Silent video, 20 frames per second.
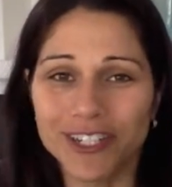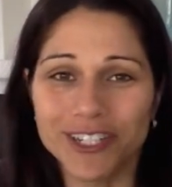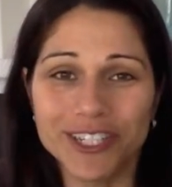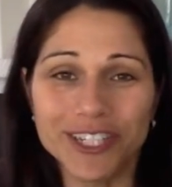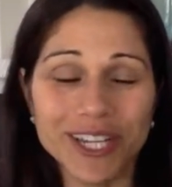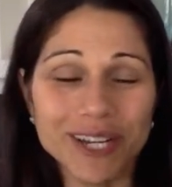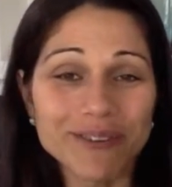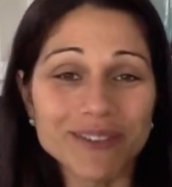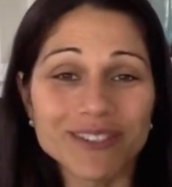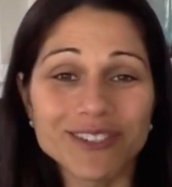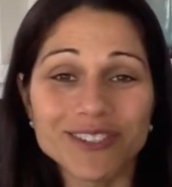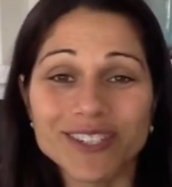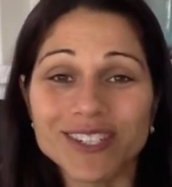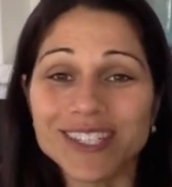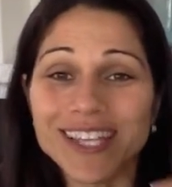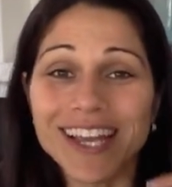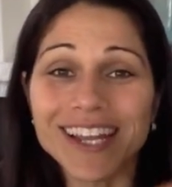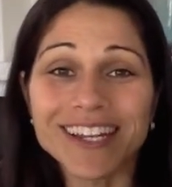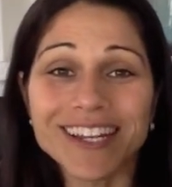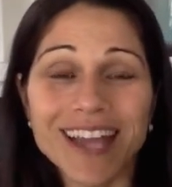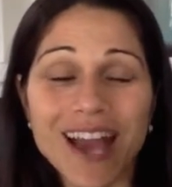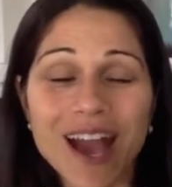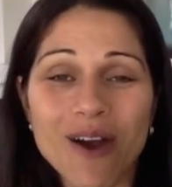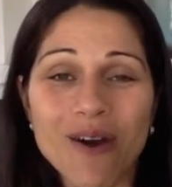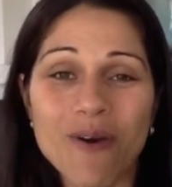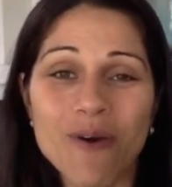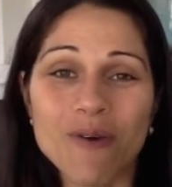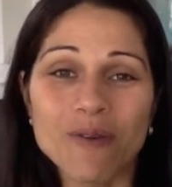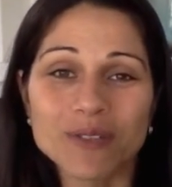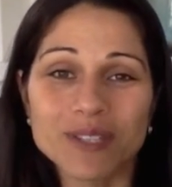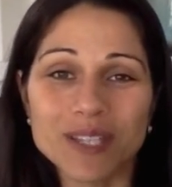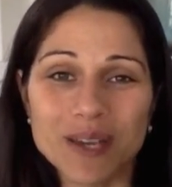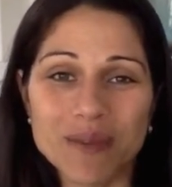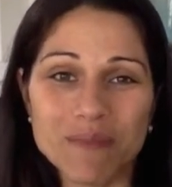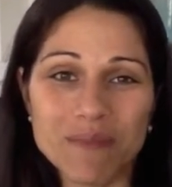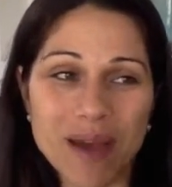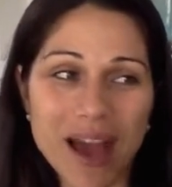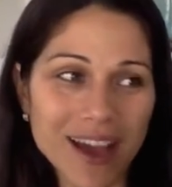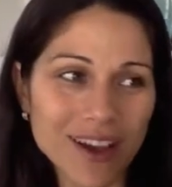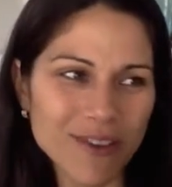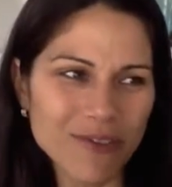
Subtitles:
She was just like not holding back.